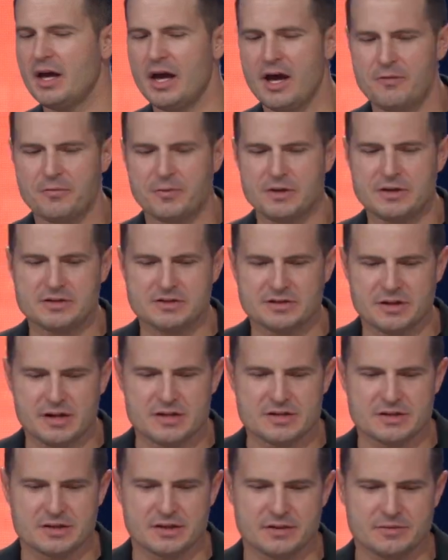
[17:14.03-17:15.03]
Every
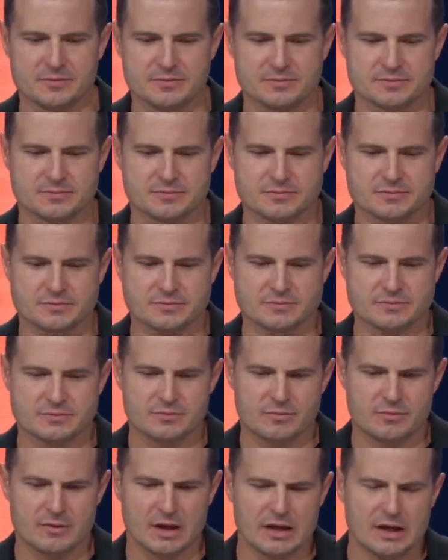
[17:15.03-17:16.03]
season
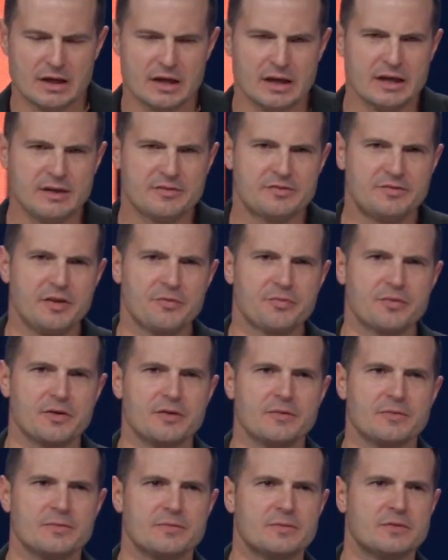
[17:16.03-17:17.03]
is
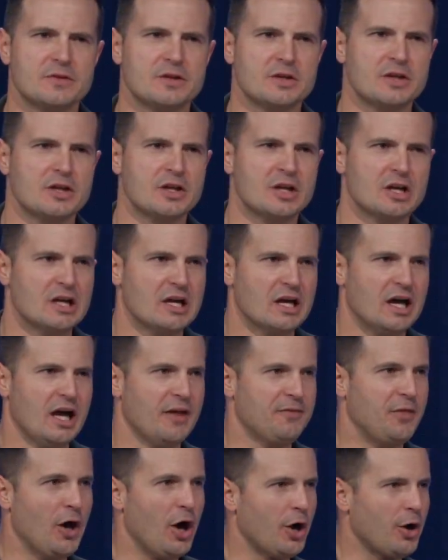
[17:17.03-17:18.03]
different.
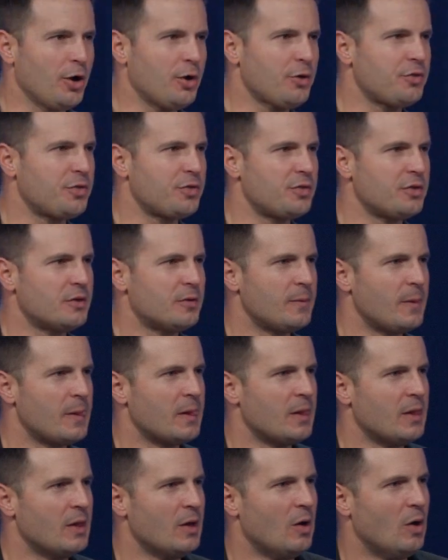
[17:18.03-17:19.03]
The earth
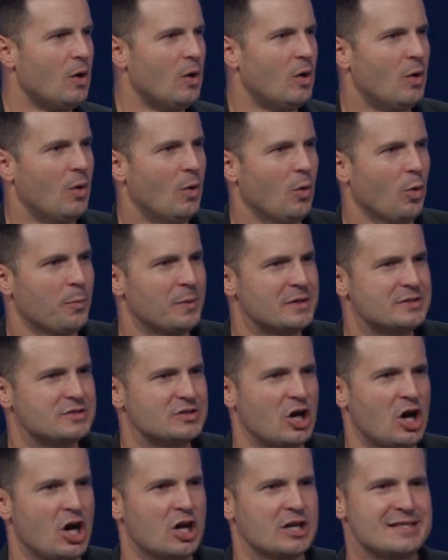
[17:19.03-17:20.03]

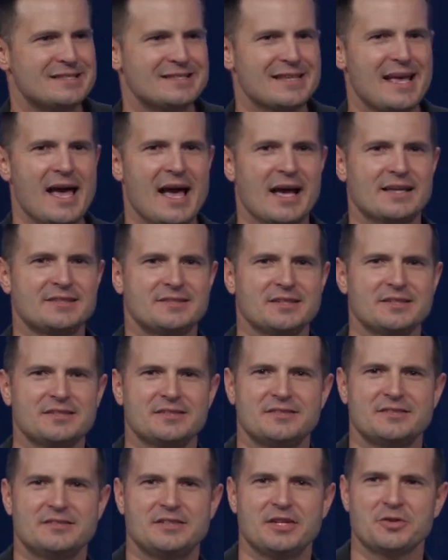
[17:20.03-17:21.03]
orbits on its
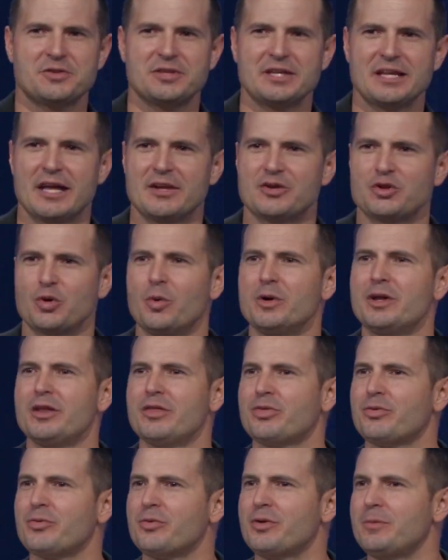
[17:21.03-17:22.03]
axis, tilting at
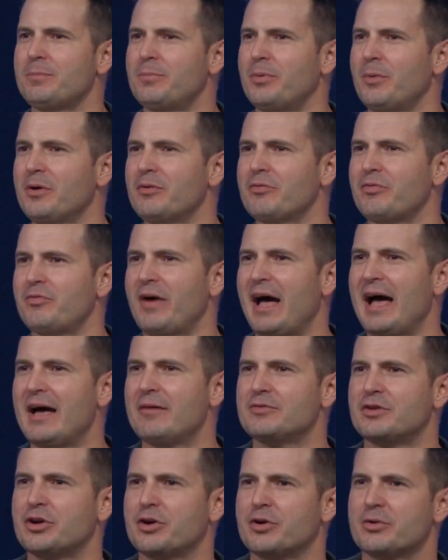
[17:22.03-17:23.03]

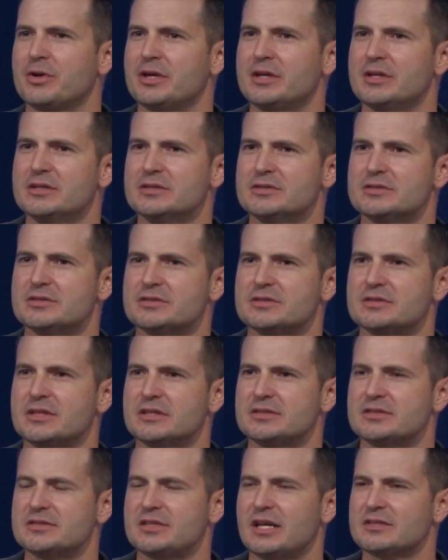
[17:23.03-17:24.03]
23.5 degrees.
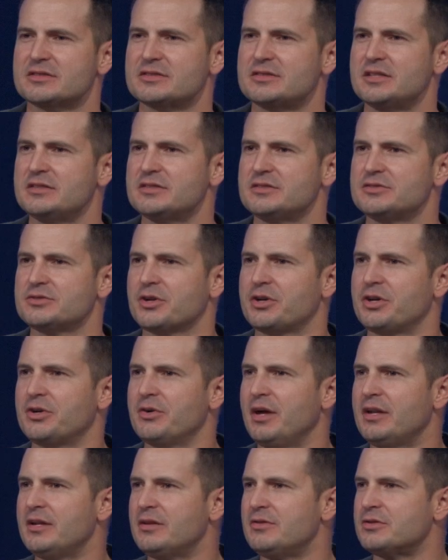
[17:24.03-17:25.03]
This is how seasons are
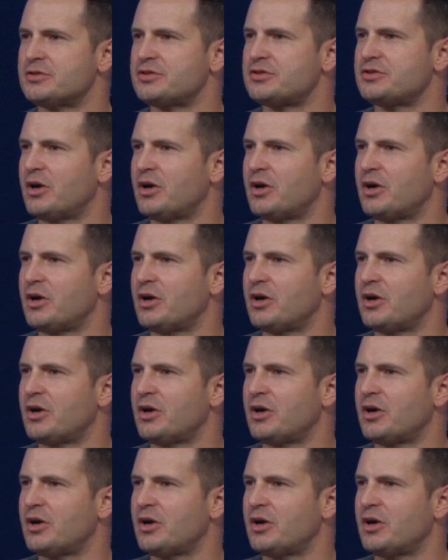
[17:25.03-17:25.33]
created.